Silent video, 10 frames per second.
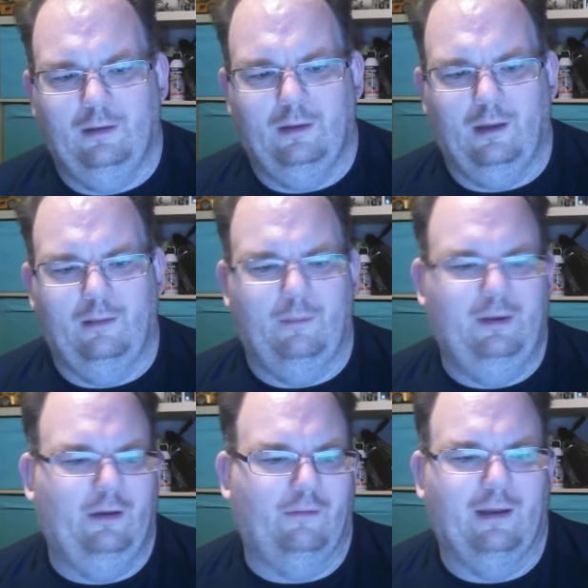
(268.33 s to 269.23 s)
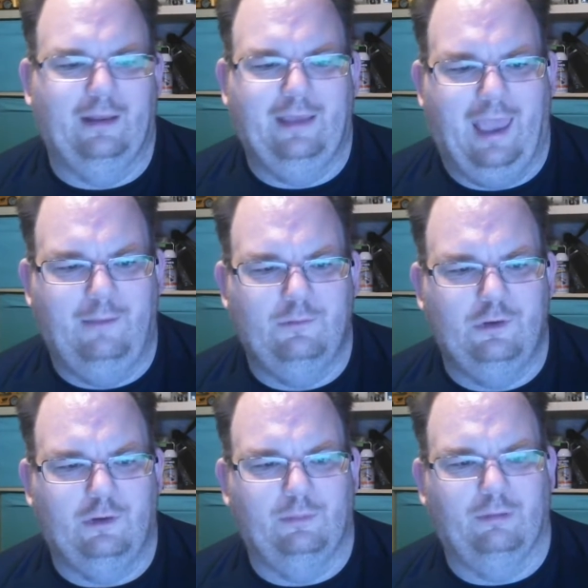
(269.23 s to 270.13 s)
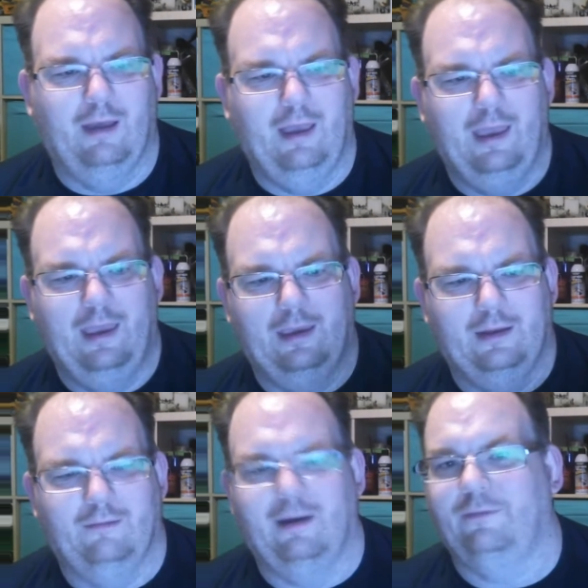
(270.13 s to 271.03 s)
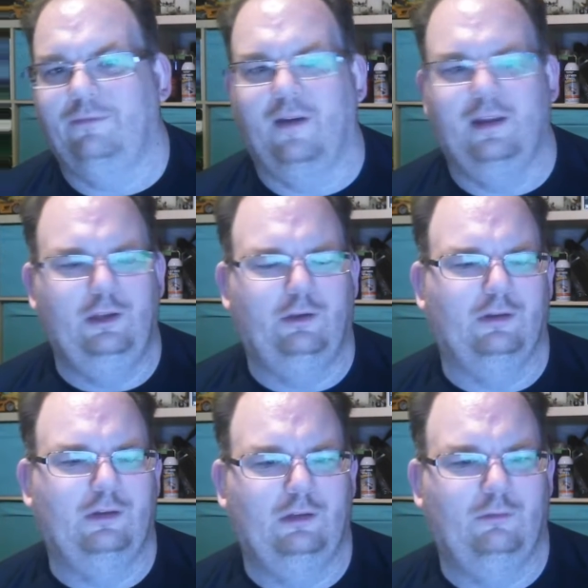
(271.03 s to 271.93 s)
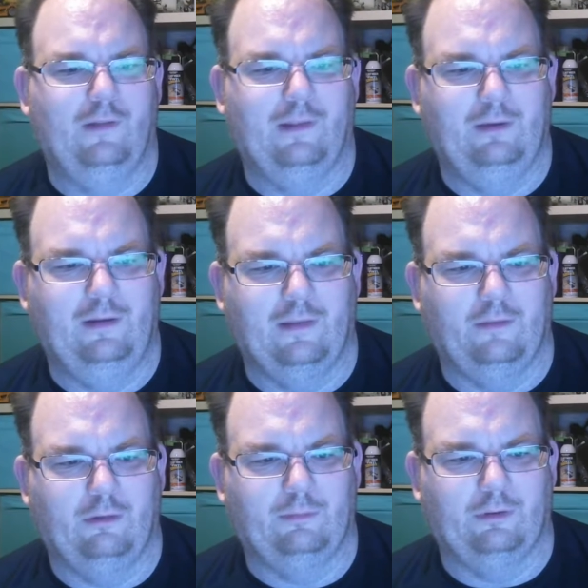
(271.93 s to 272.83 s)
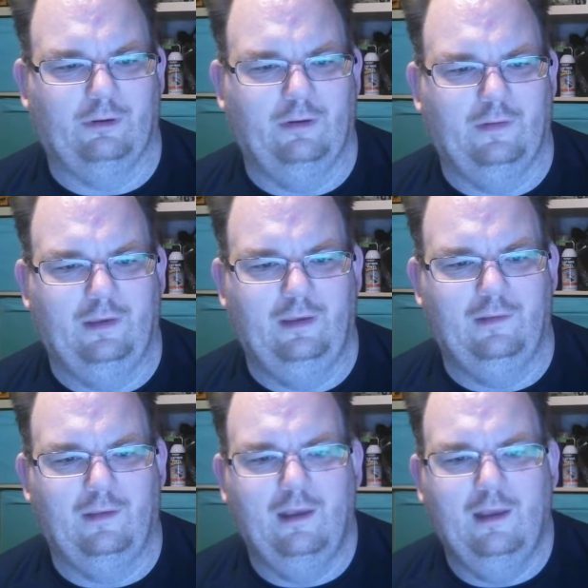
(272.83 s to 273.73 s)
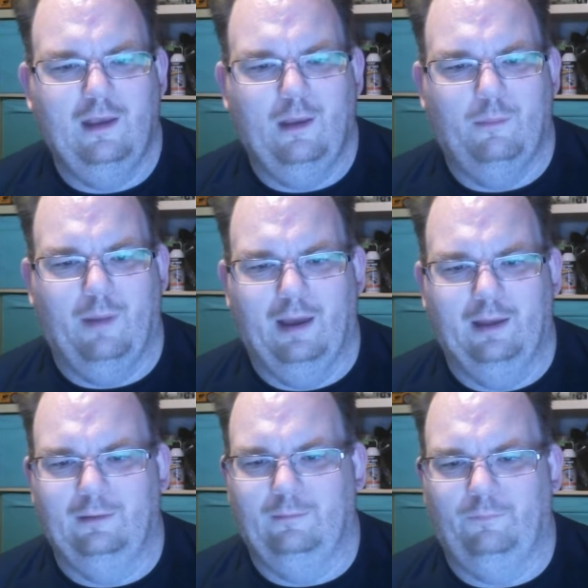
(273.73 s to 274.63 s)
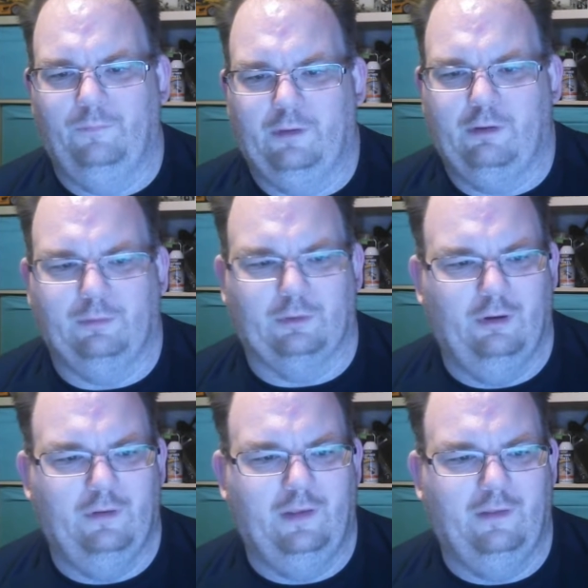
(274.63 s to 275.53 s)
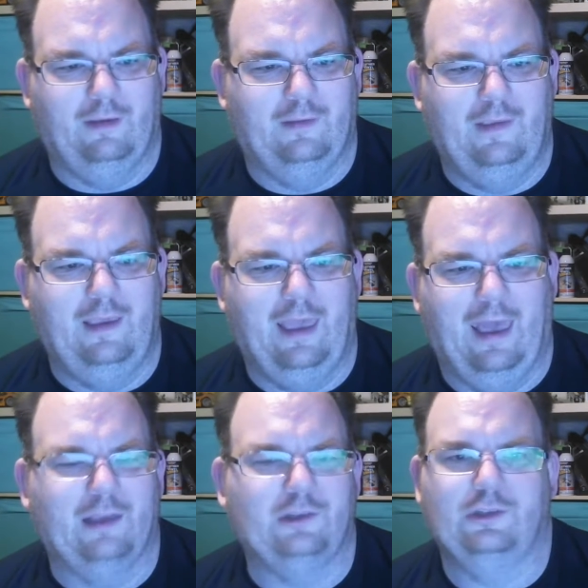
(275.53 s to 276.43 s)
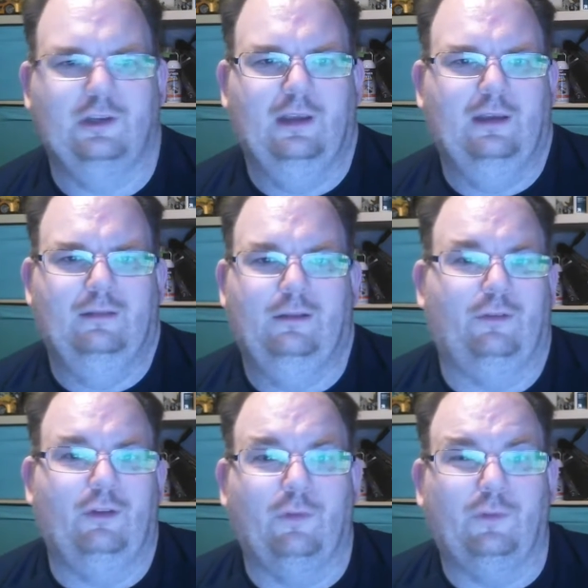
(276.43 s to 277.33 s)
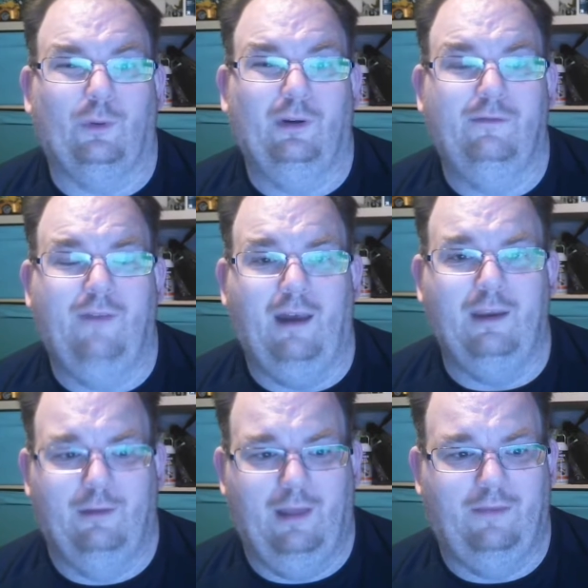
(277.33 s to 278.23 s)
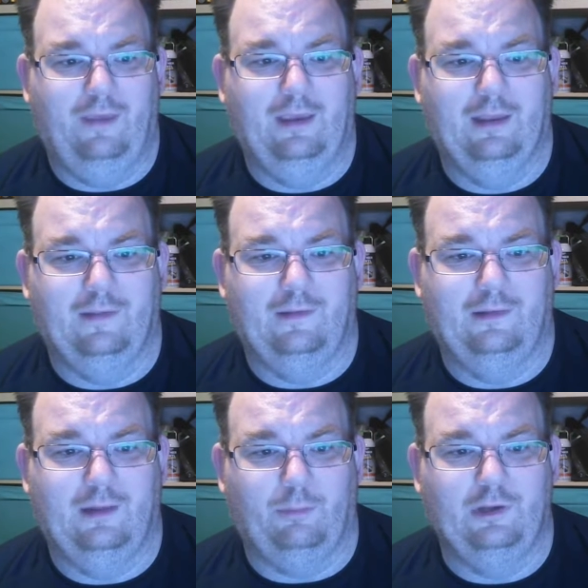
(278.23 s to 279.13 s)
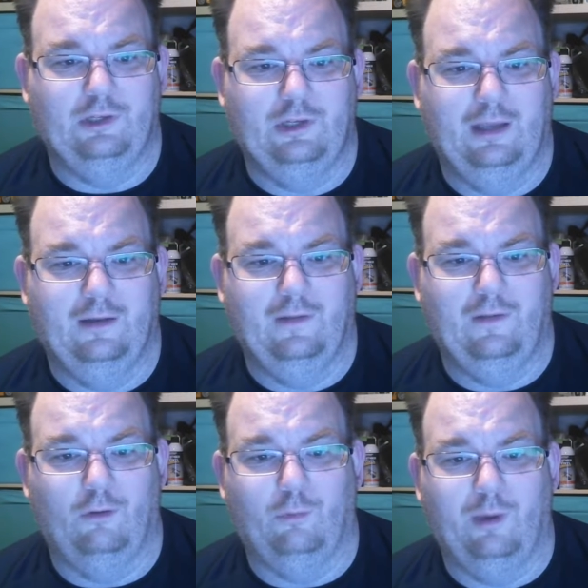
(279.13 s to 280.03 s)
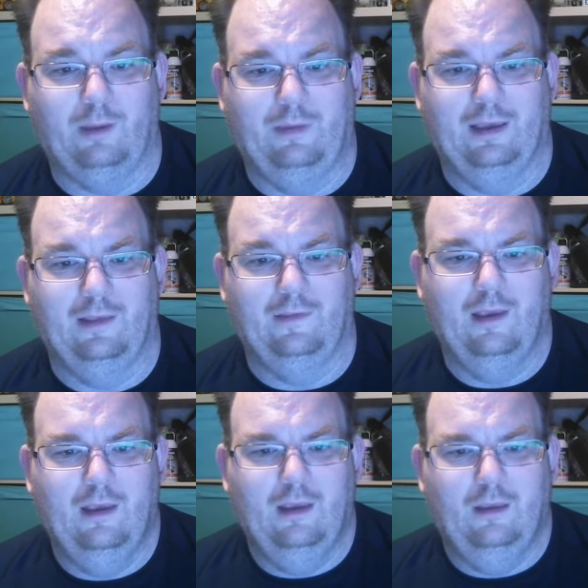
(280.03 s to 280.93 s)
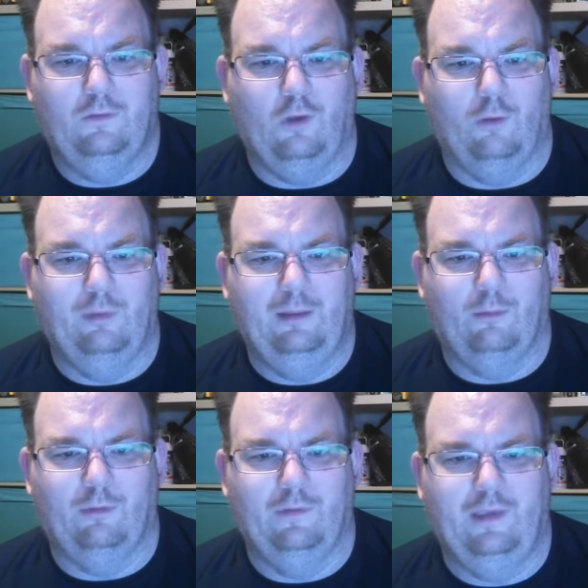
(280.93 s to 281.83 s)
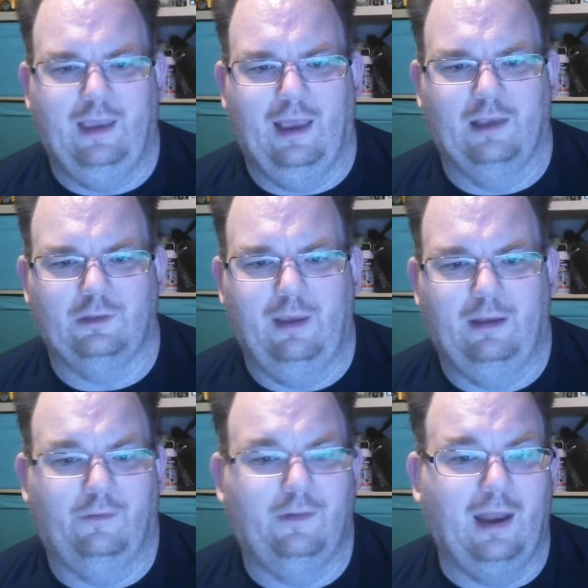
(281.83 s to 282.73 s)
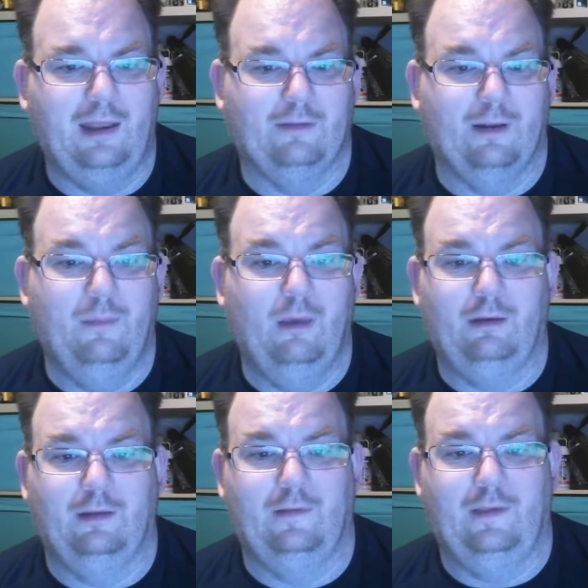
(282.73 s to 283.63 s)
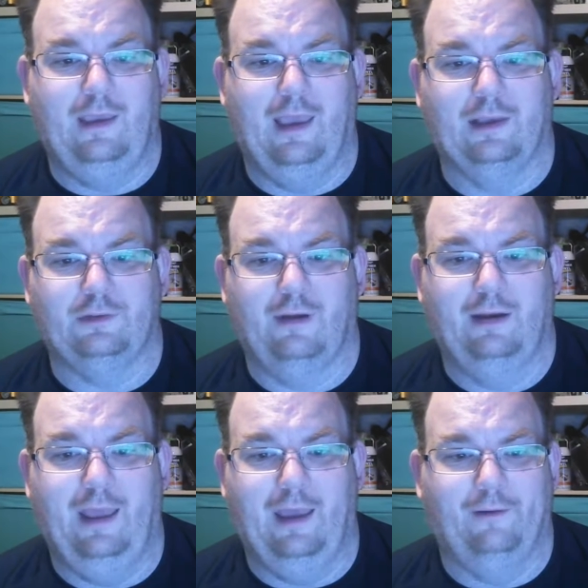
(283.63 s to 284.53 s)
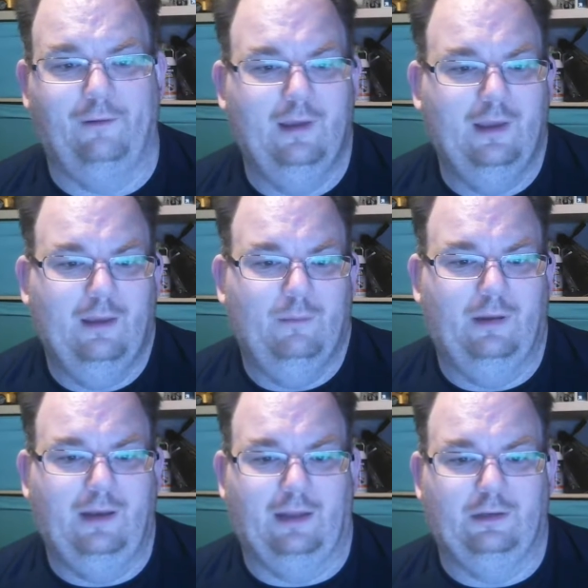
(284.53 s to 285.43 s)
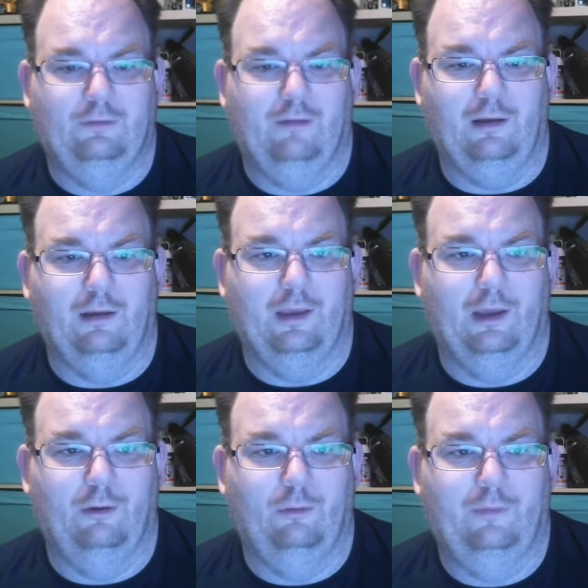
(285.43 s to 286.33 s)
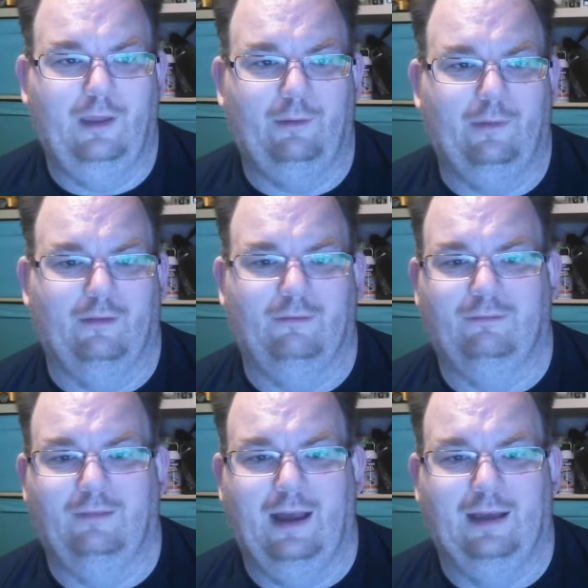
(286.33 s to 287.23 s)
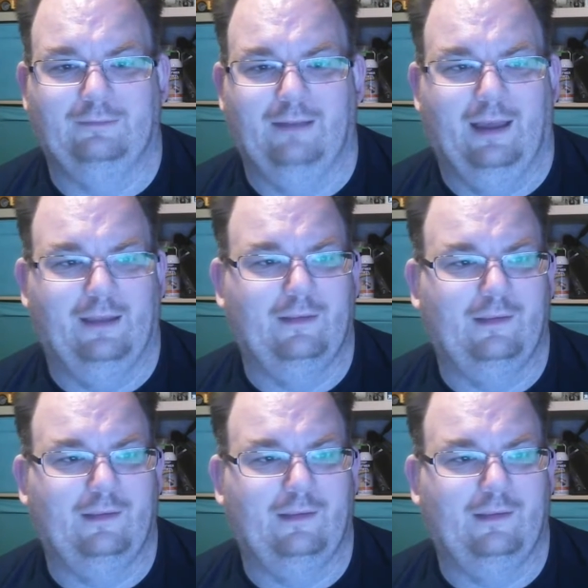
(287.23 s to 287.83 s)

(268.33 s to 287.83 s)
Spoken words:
There's a lot of games you can play and a lot of fun you can do in some of these other cryptocurrencies, but cryptocurrencies like ZCash, there's no store of value. That thing gets depreciated so quick because so many more Zcash are made. There's not even 1 million Zcash right now, but not too long ago, there was a lot less.